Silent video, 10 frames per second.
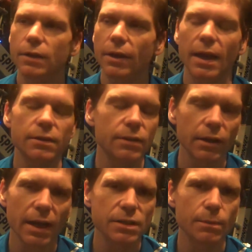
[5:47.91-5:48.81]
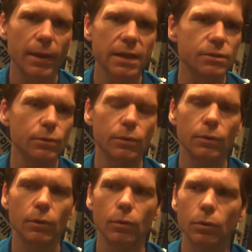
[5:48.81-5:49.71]
don't catch the bus
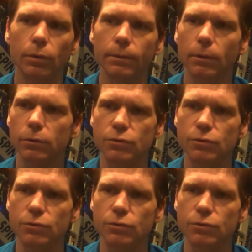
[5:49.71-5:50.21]
or